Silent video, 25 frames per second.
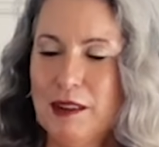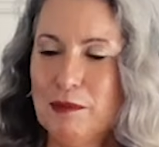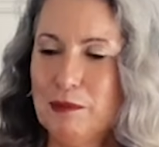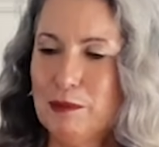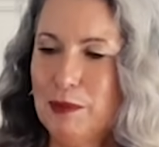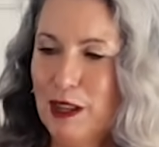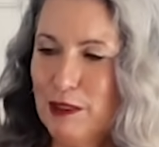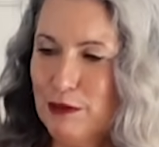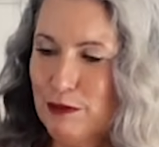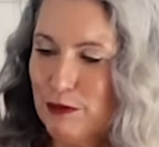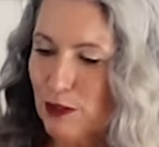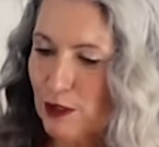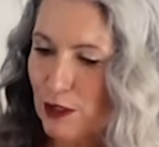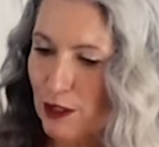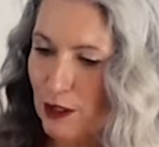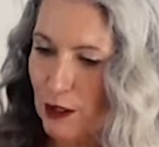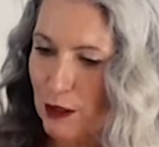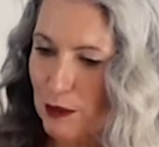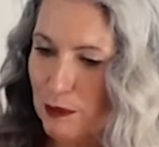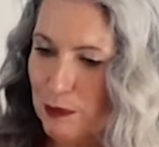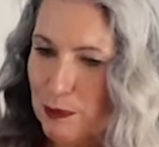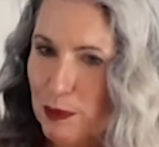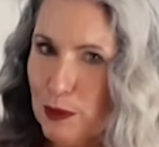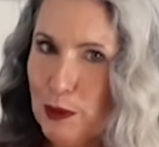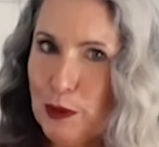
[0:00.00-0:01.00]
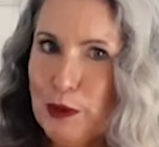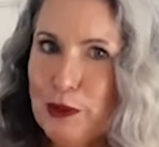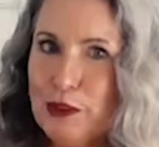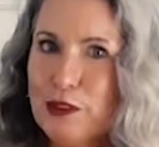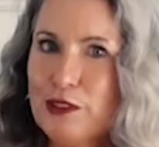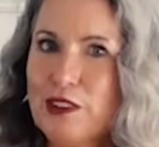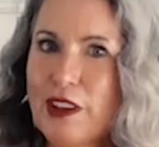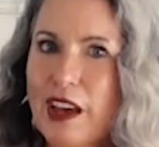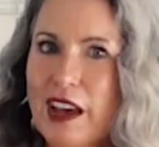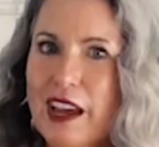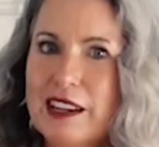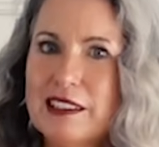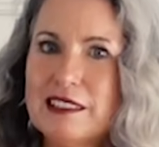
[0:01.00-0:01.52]
But for
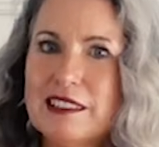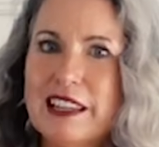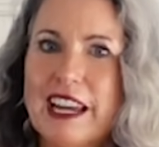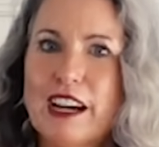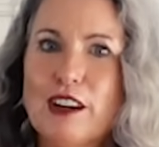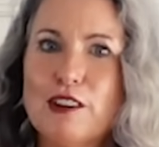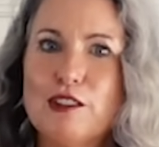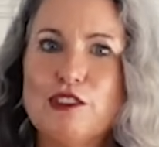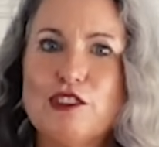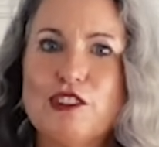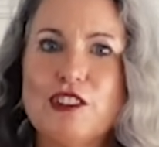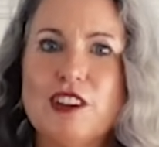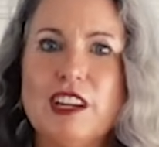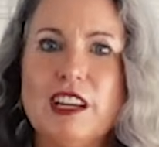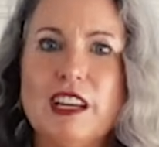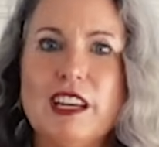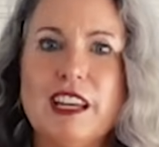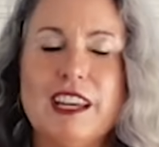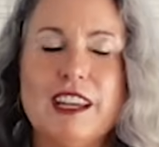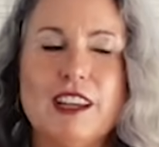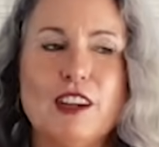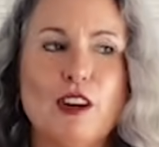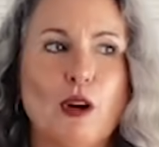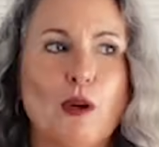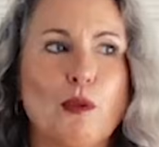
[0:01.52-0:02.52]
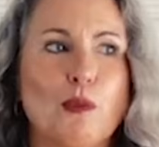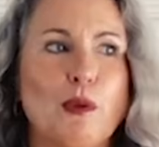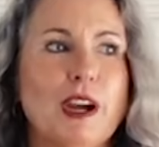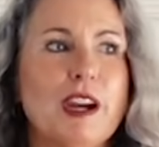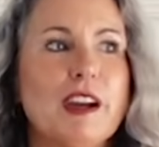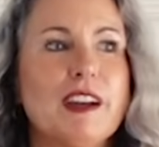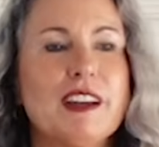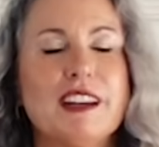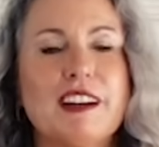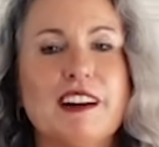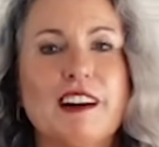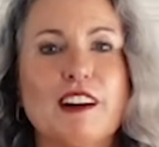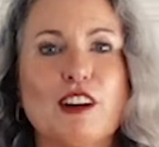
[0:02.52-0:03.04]
poolside lounging or
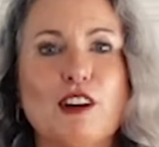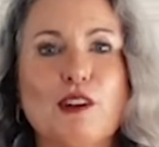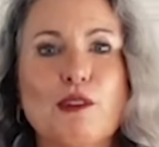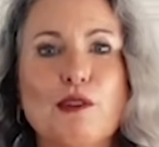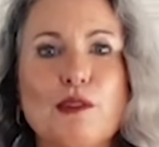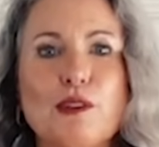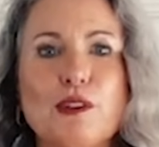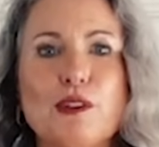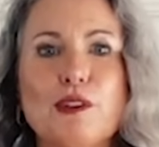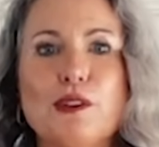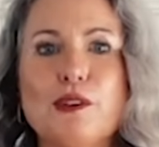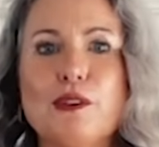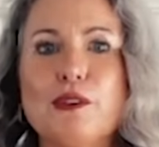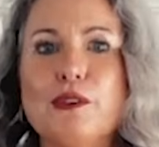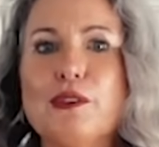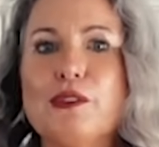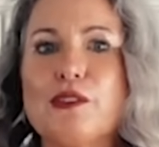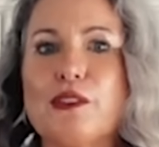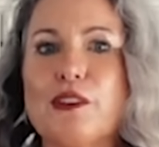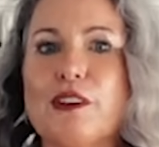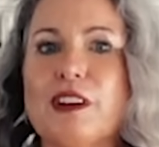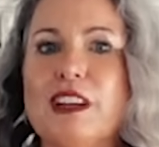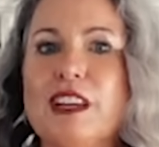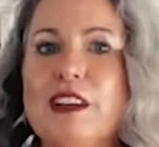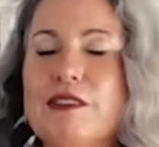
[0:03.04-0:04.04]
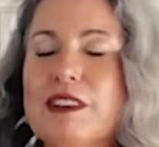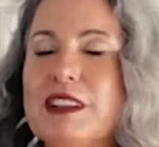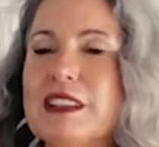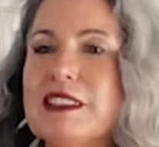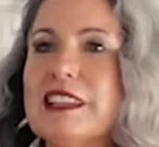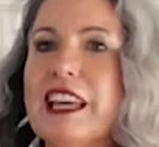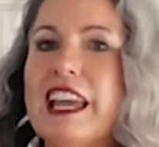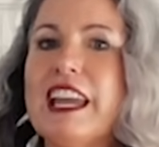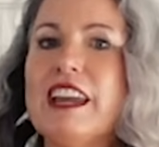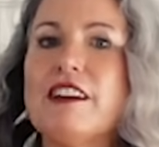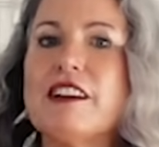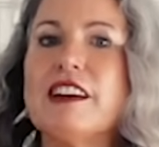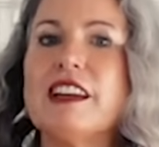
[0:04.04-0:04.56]
wearing it on a cruise or even
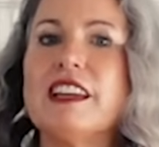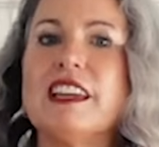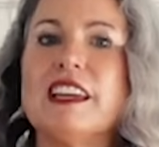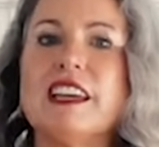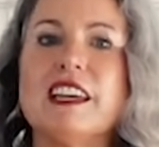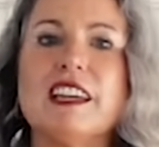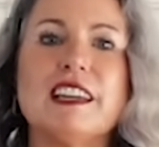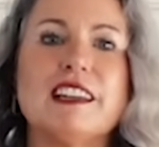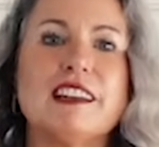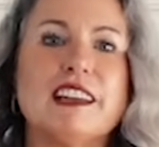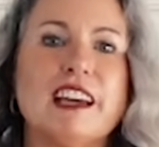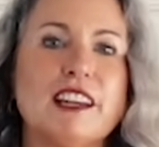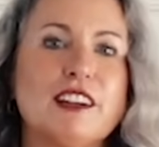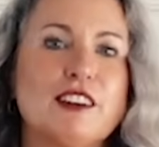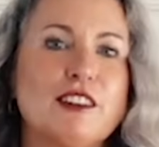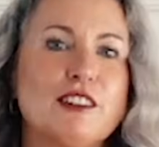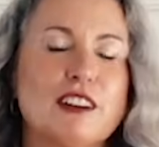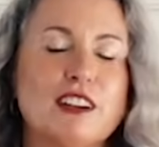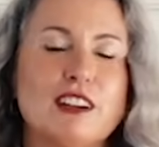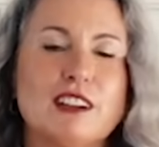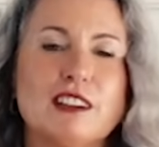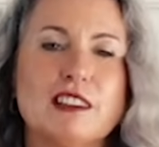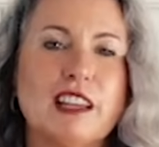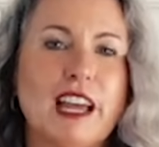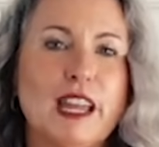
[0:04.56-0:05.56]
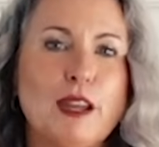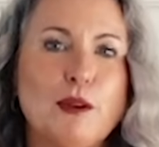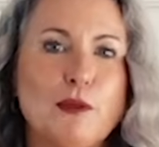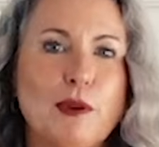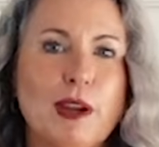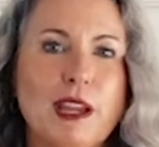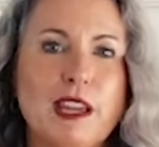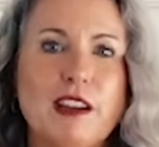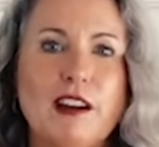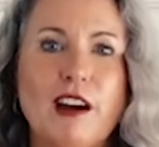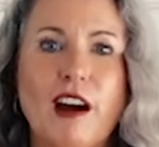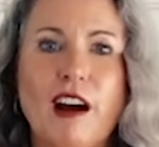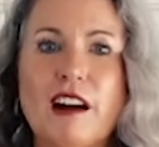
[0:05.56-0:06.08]
layering it under a
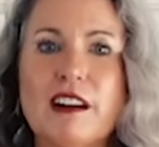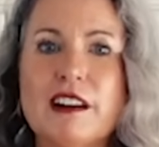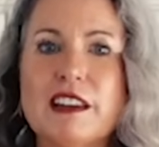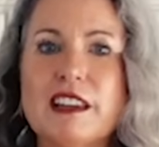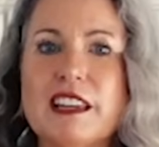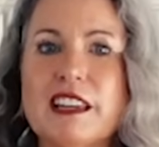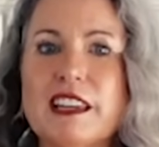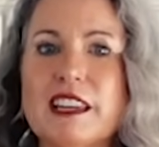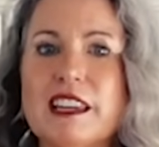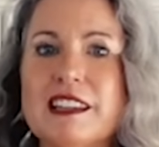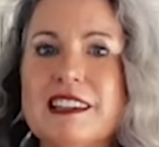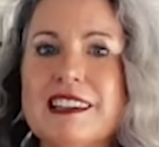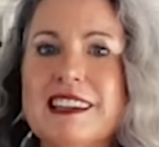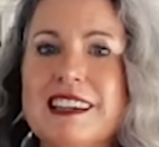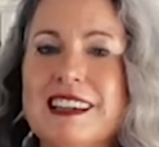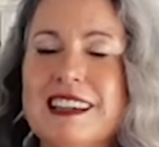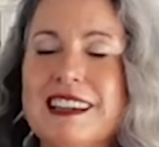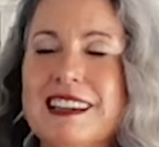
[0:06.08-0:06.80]
lightweight cardigan,